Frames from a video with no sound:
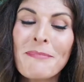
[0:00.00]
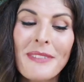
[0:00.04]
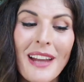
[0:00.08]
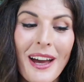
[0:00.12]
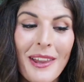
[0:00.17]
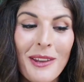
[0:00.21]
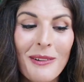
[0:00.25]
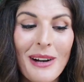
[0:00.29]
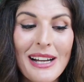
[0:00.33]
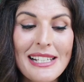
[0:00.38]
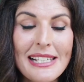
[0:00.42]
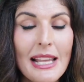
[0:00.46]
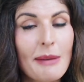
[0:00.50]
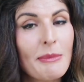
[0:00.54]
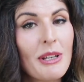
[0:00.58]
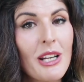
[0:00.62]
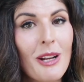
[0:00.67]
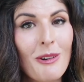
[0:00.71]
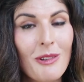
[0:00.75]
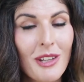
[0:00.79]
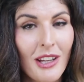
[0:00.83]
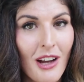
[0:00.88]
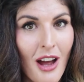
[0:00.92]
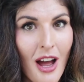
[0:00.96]
Otherwise, let me
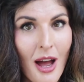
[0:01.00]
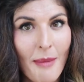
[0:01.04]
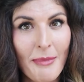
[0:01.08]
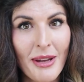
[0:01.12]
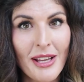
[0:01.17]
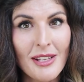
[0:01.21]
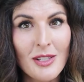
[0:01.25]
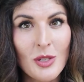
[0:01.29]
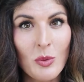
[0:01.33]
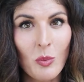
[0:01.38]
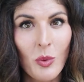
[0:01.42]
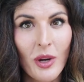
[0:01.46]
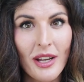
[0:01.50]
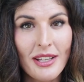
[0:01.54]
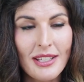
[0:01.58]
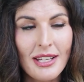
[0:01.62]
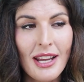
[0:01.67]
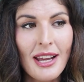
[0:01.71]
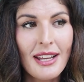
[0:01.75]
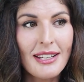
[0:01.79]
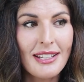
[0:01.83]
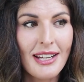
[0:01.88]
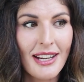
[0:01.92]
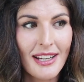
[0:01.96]
know in the comments what
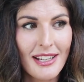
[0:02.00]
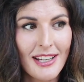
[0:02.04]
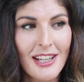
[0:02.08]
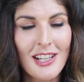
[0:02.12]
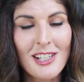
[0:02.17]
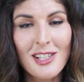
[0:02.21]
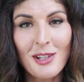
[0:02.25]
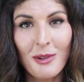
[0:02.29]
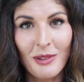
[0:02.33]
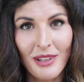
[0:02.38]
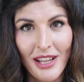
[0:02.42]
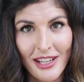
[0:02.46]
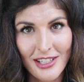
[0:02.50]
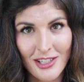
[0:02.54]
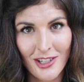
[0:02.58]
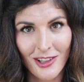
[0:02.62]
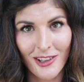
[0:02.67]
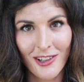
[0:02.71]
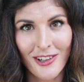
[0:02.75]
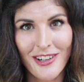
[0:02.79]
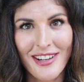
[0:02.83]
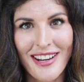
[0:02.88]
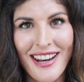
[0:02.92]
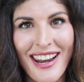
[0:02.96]
techniques you would like to
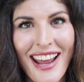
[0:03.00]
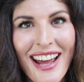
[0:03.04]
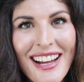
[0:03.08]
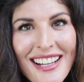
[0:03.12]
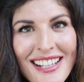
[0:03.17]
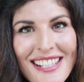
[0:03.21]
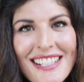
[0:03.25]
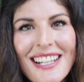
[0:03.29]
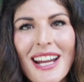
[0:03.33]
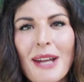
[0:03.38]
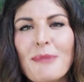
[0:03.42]
learn next.